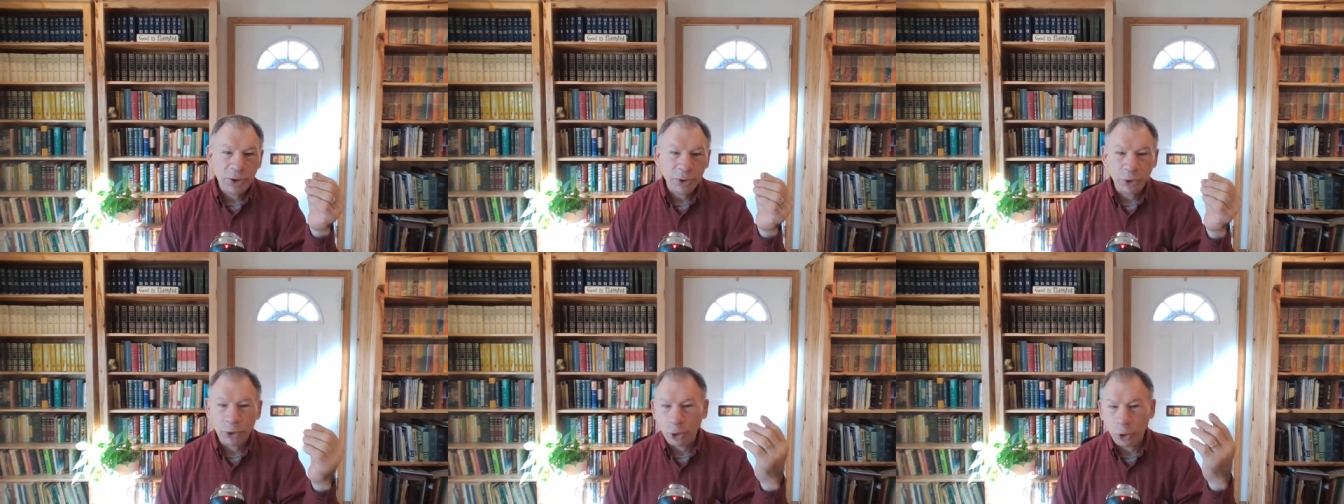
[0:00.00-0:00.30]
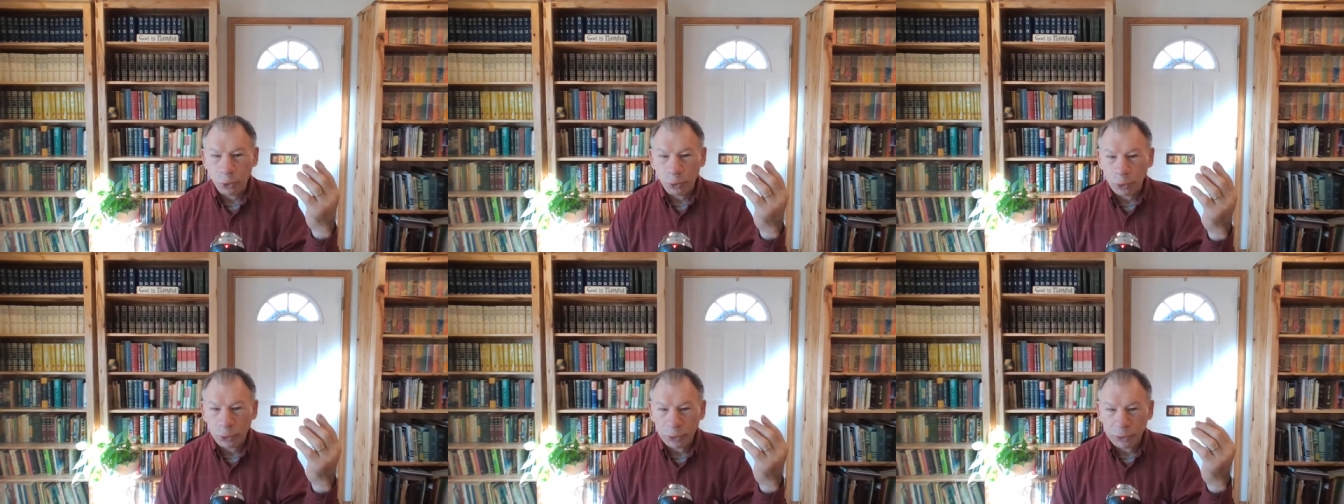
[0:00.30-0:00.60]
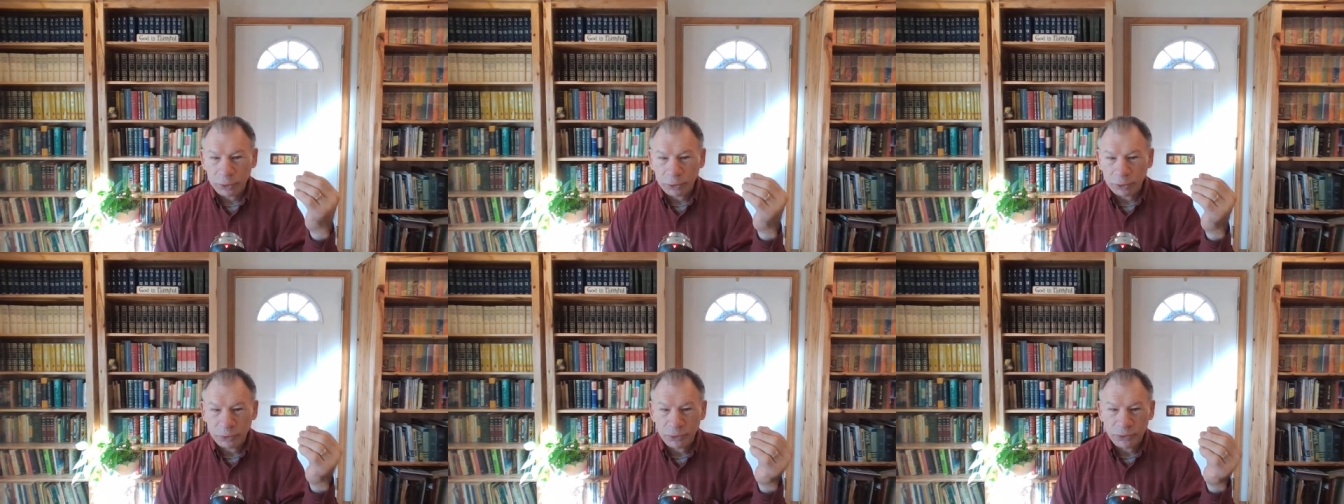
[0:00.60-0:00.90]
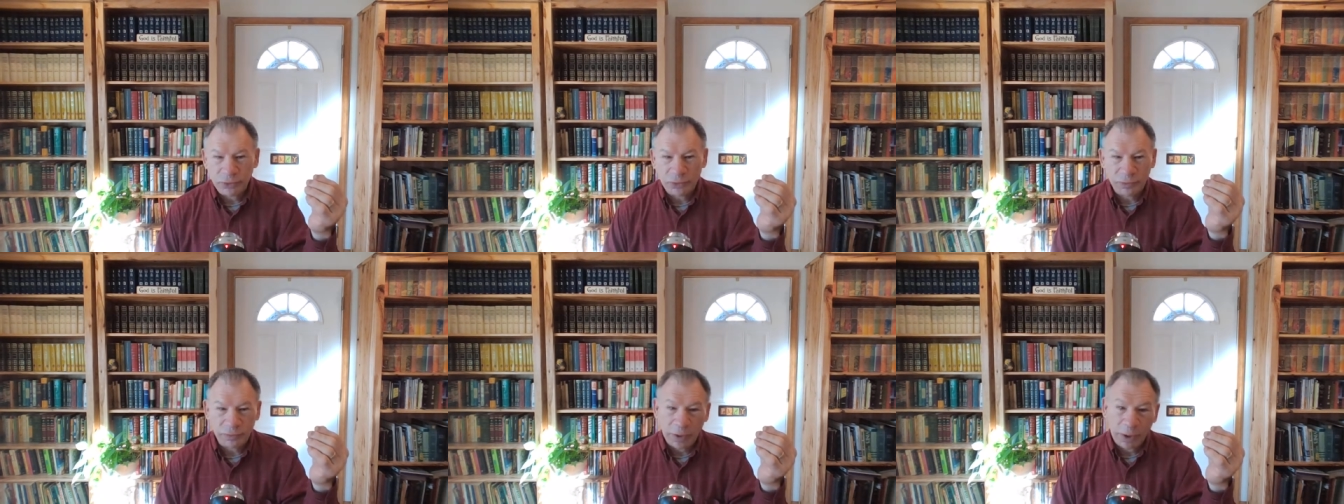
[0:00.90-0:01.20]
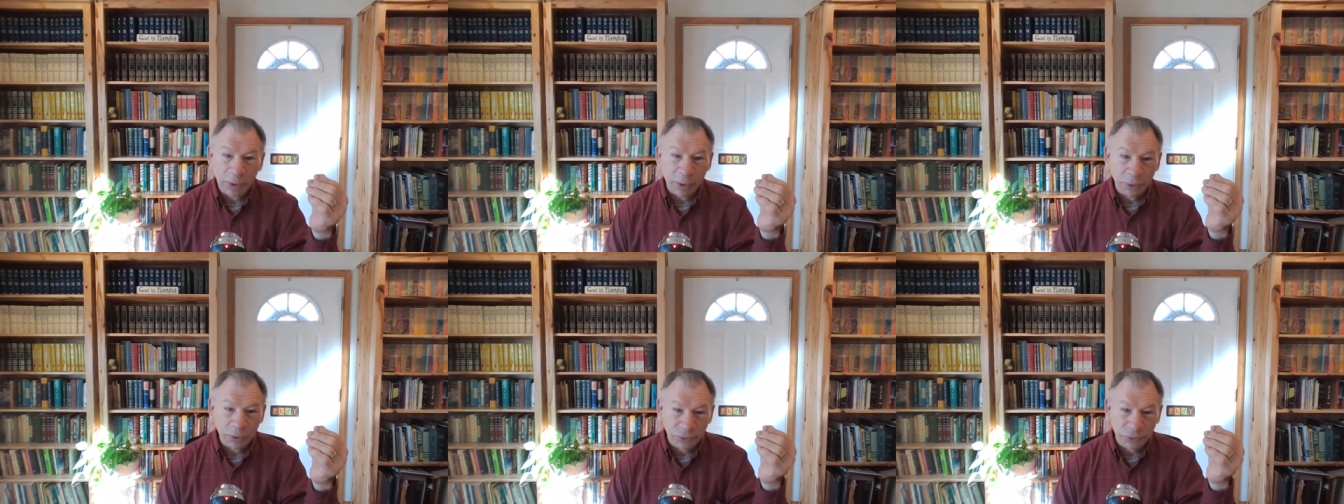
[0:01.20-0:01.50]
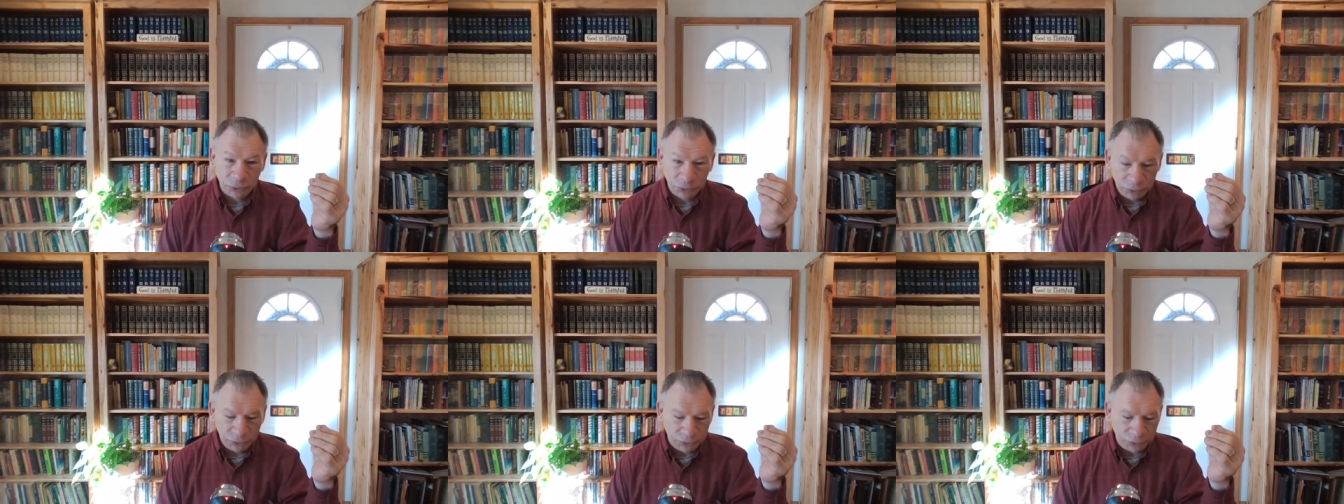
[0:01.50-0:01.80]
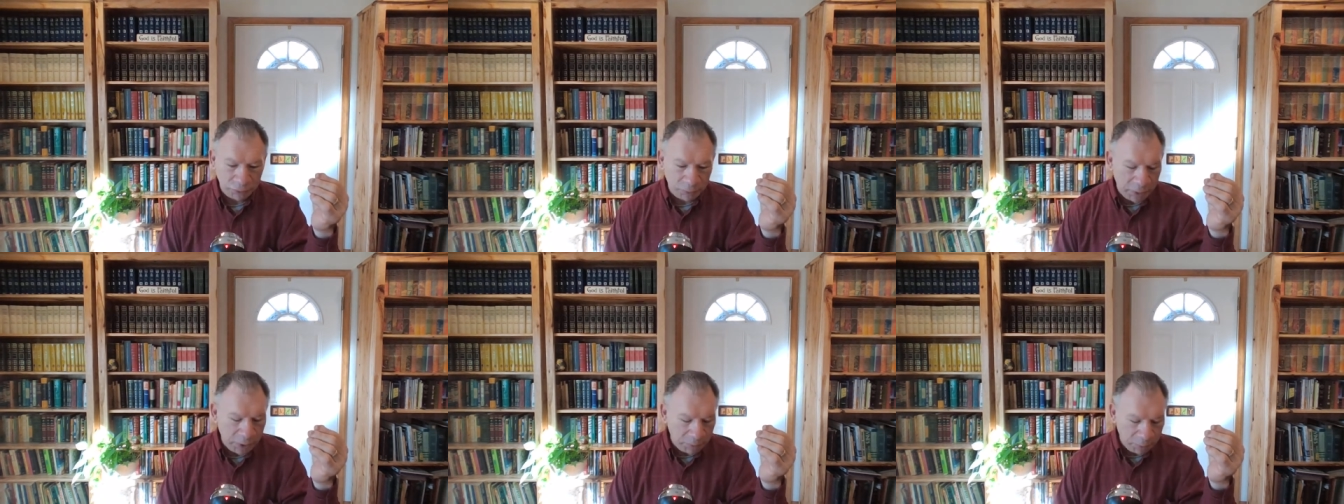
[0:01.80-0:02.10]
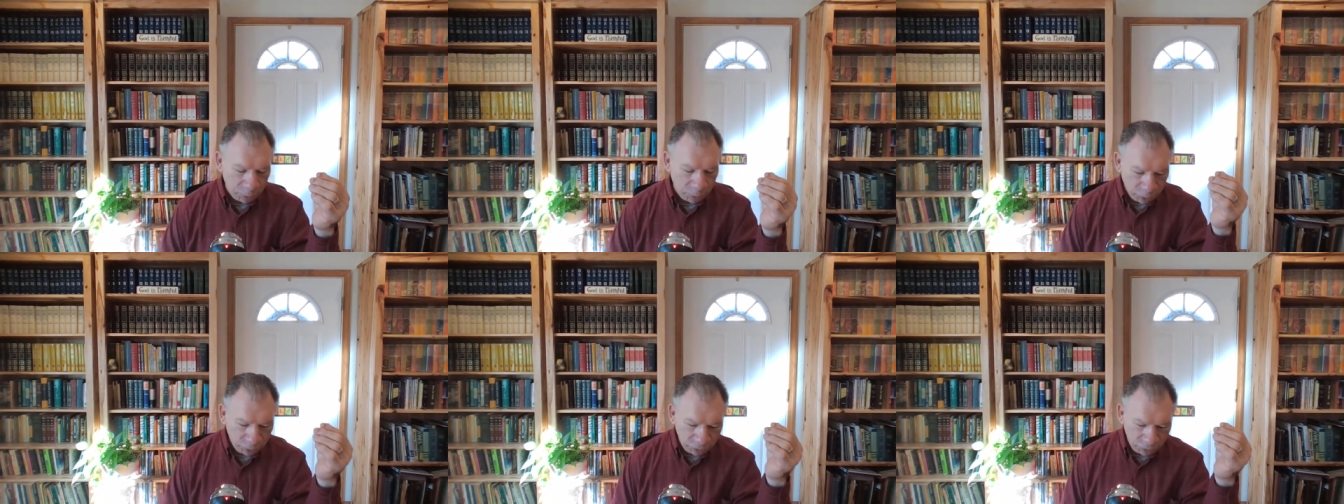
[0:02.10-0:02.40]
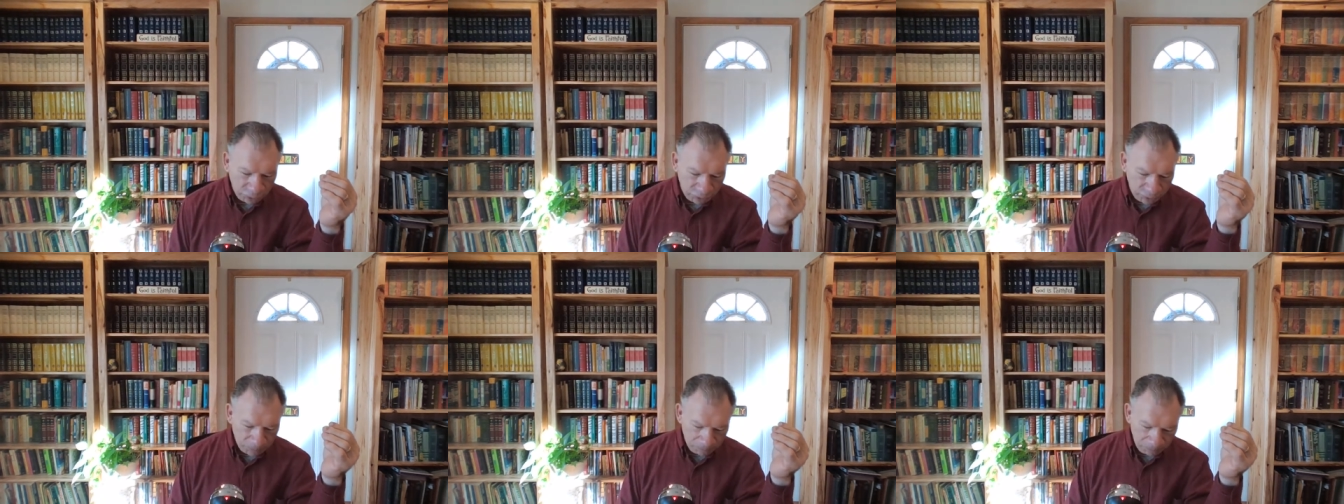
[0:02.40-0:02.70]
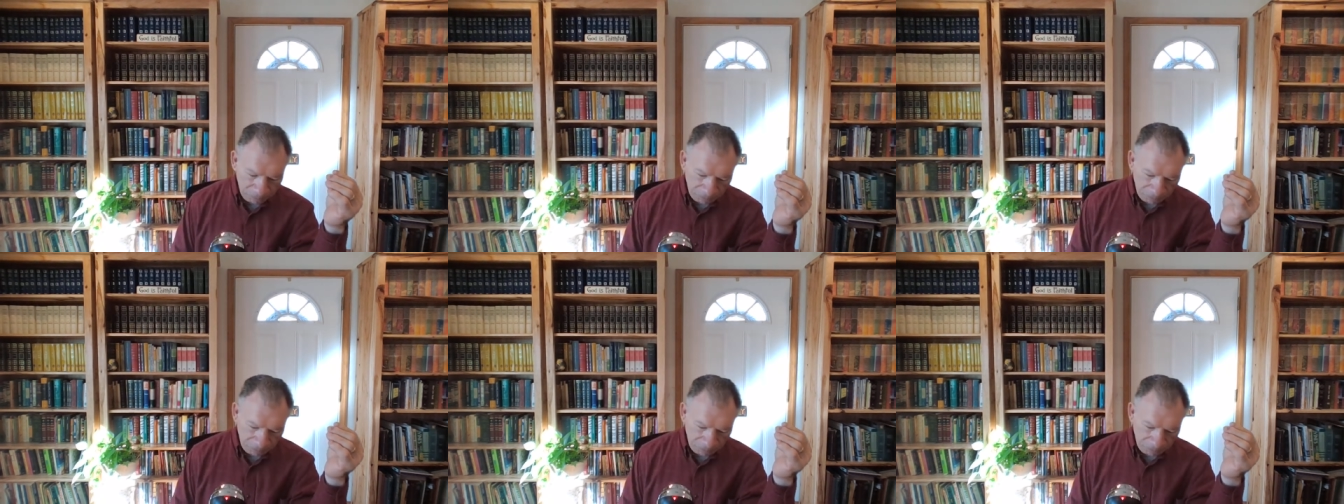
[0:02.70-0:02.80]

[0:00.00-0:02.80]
co workers, fellow church members.